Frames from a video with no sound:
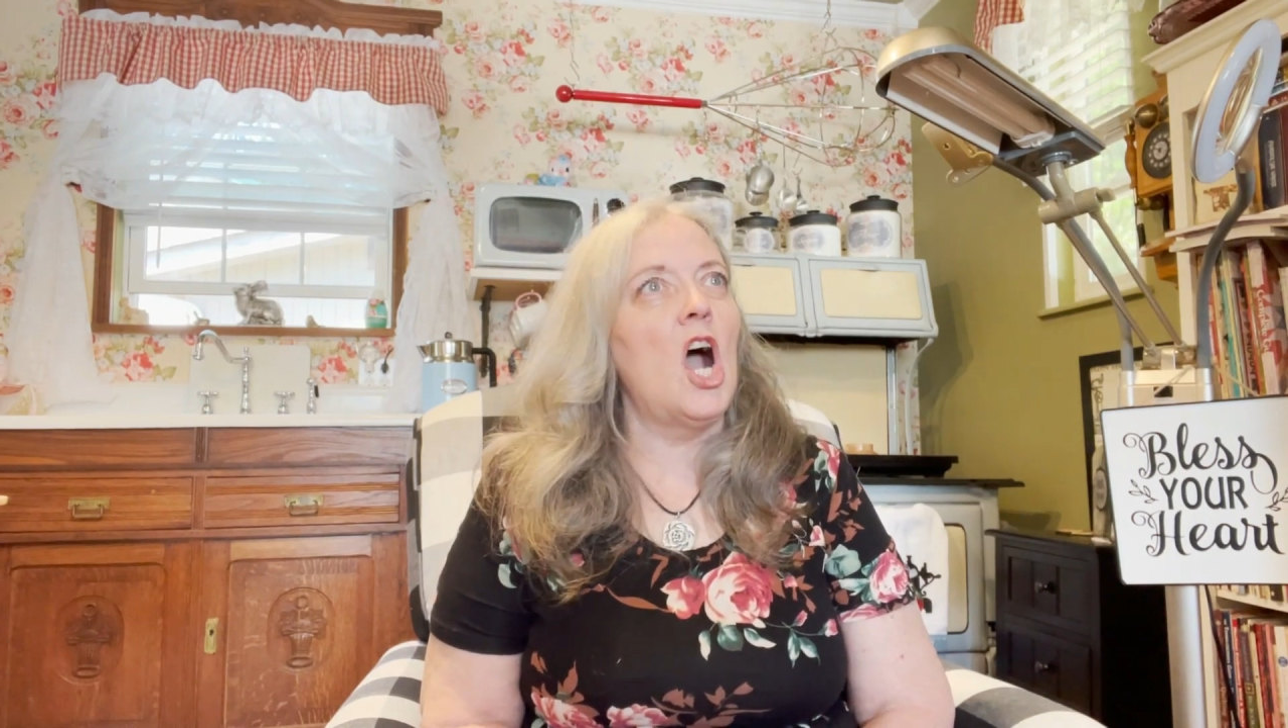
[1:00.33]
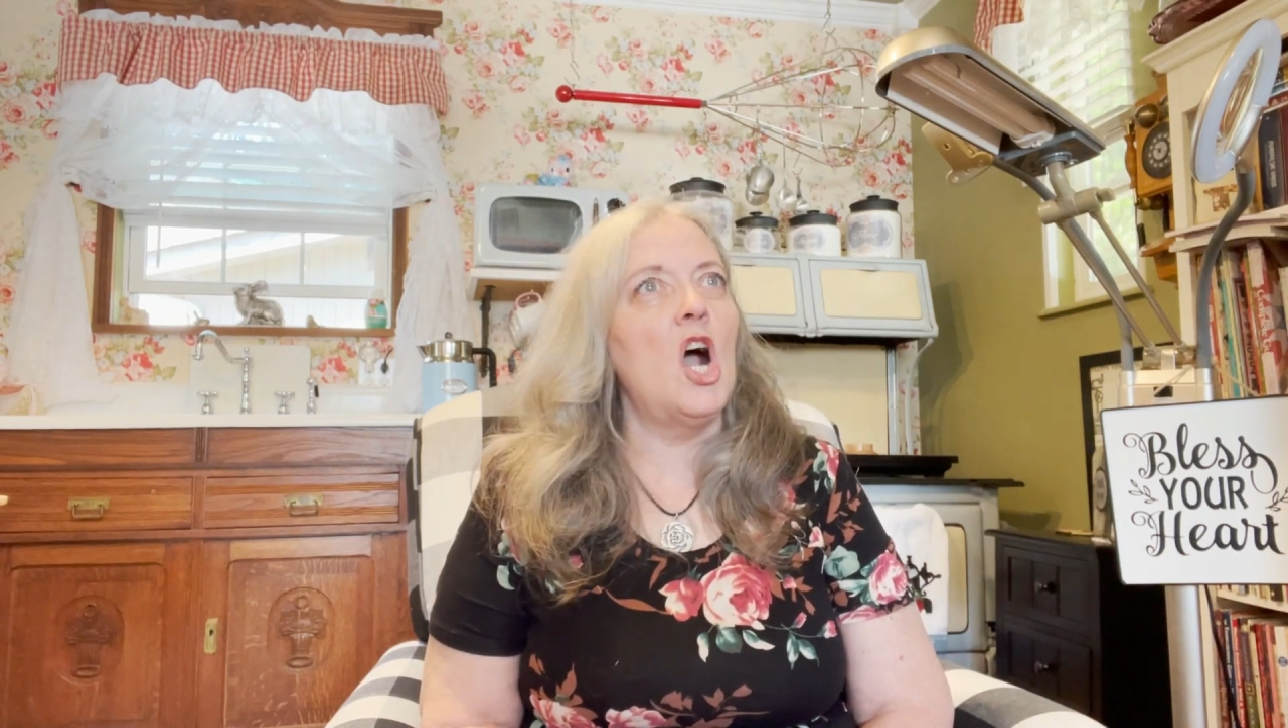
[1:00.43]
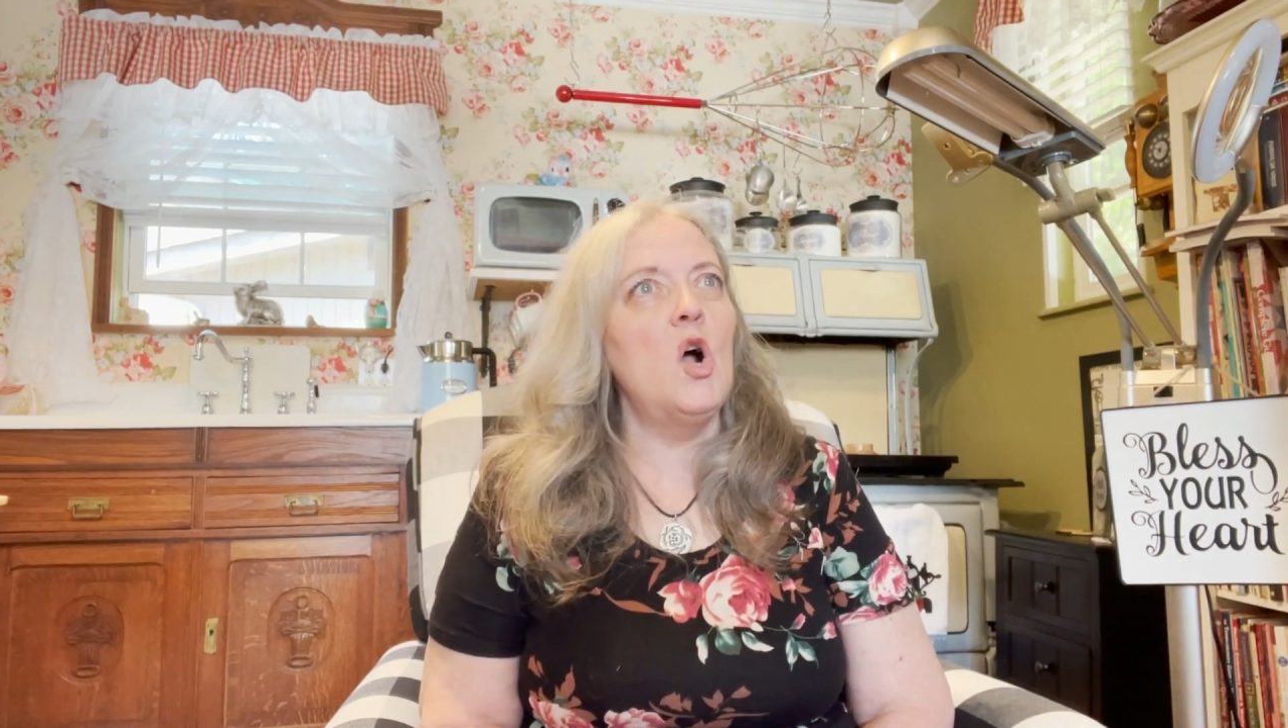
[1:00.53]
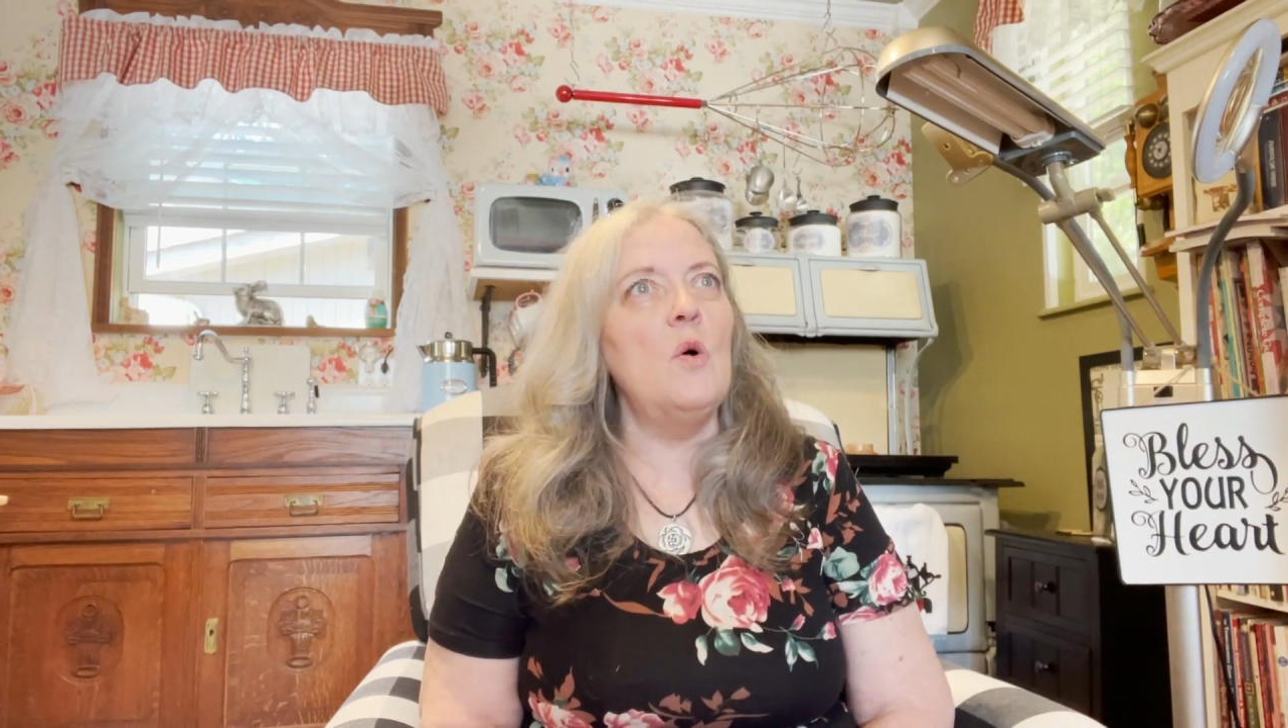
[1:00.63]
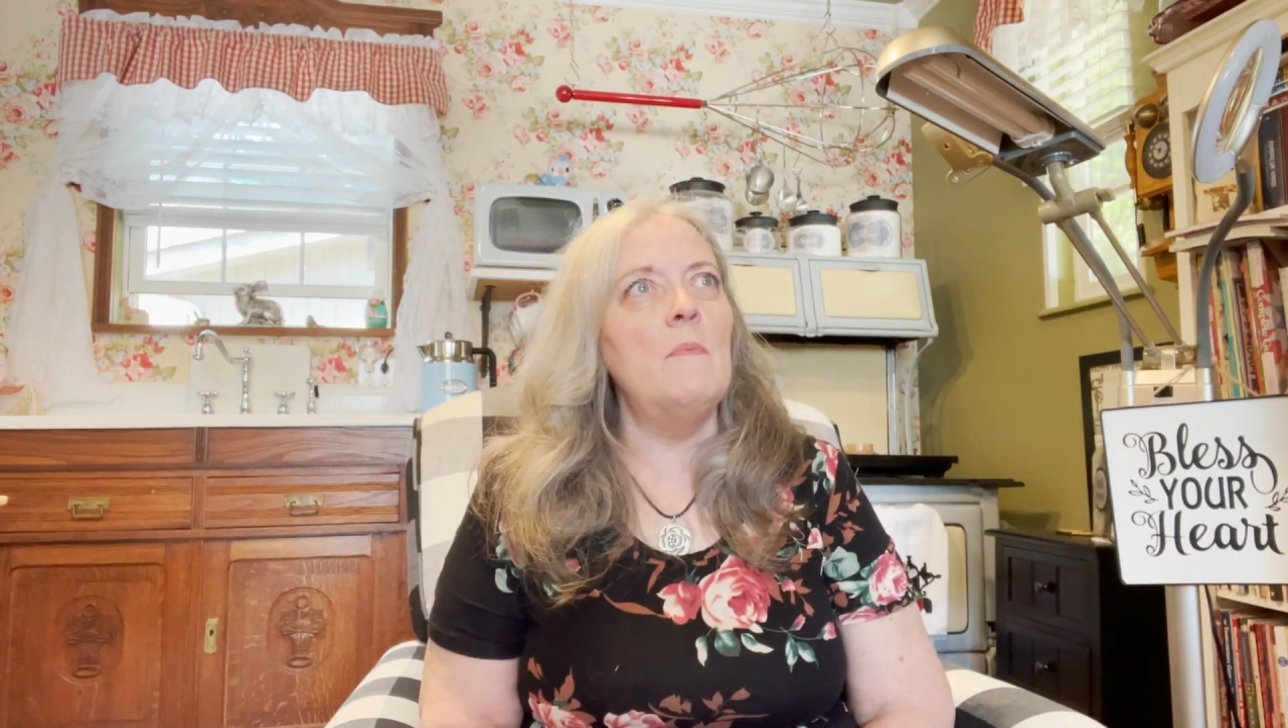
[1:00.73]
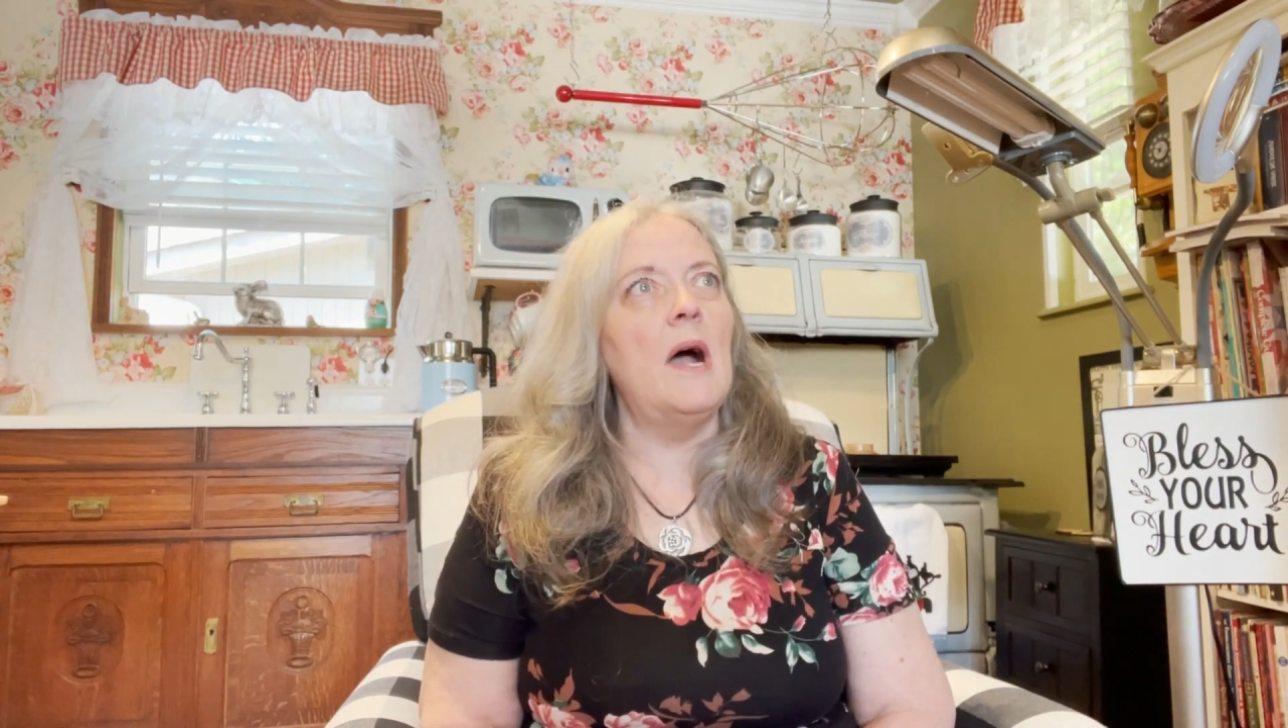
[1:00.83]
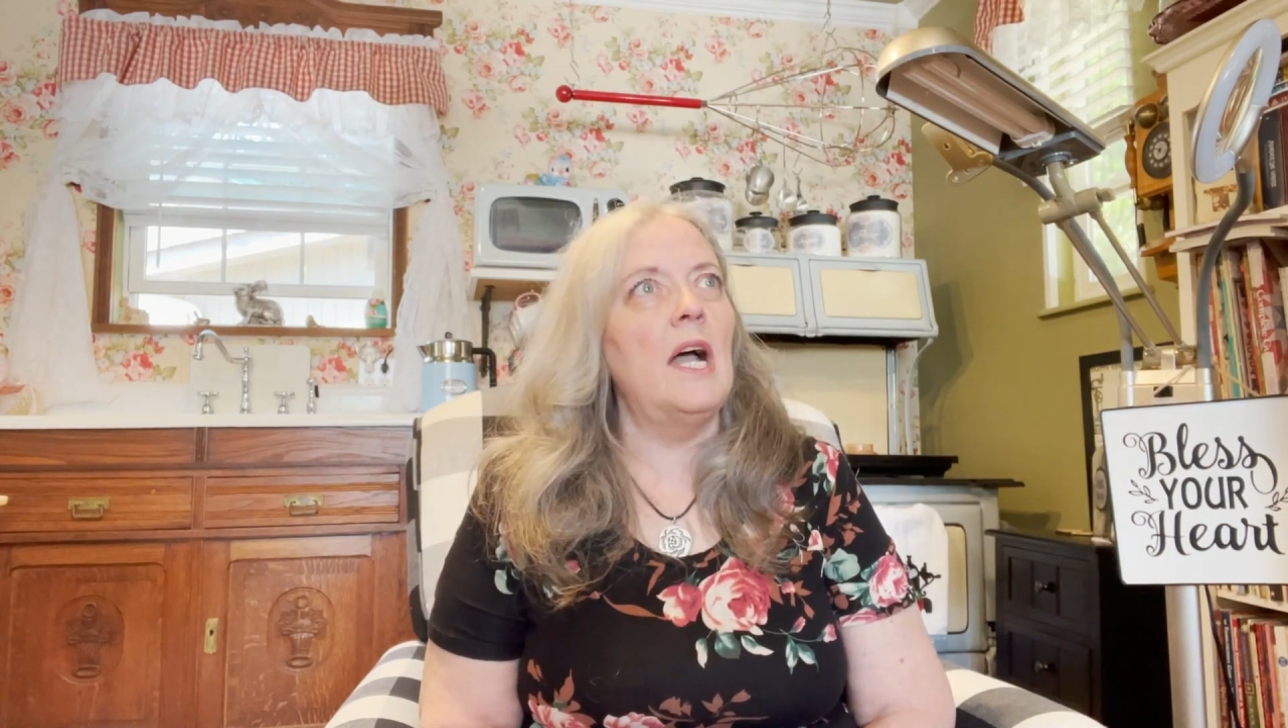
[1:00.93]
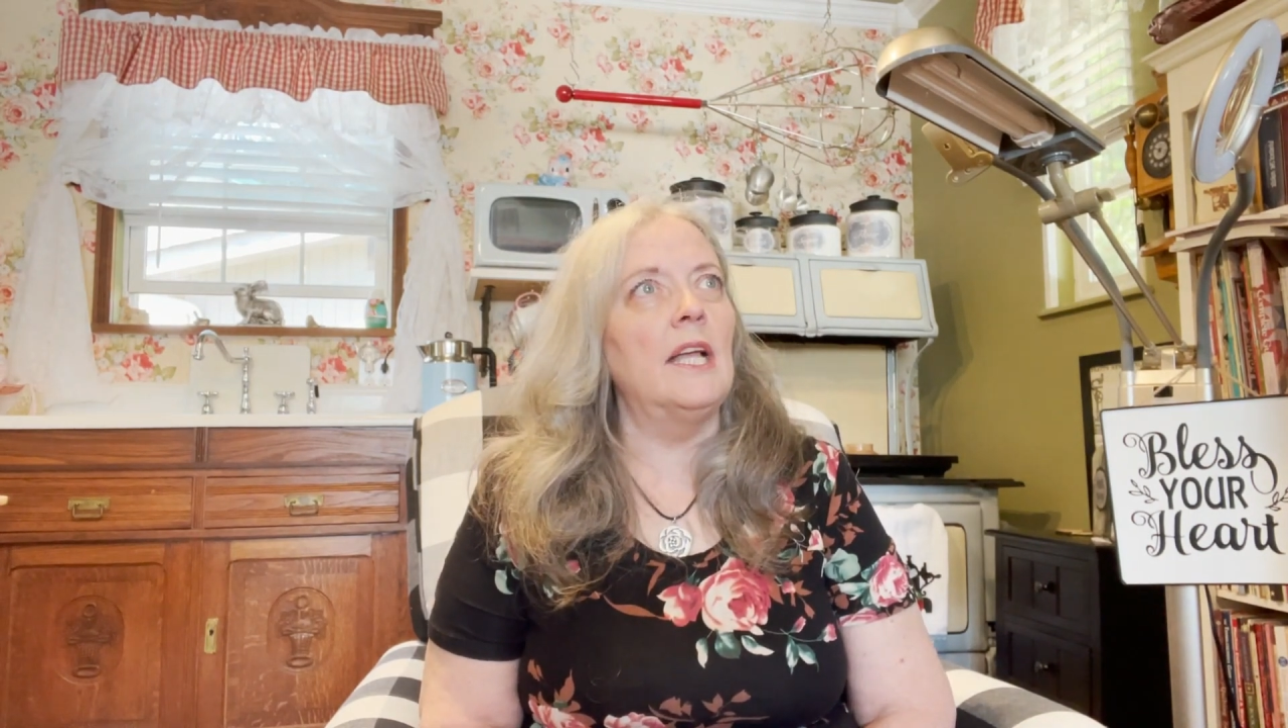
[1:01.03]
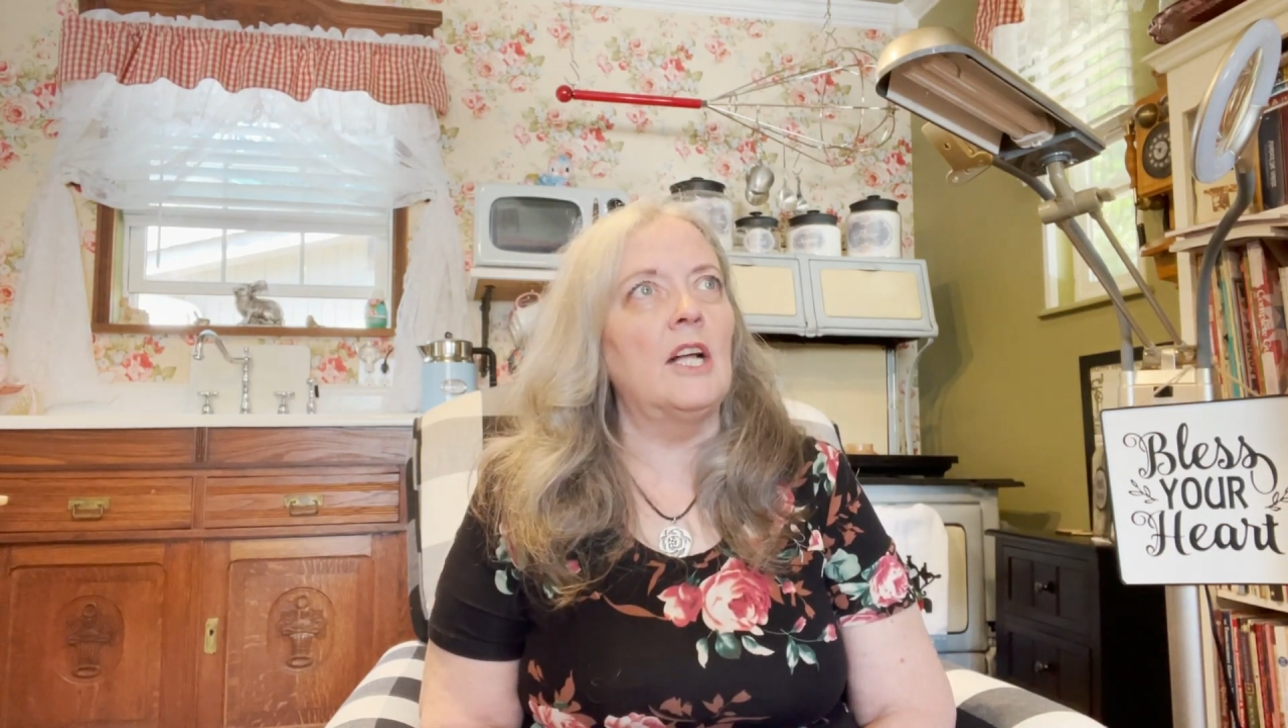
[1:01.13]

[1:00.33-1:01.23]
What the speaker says: Oh my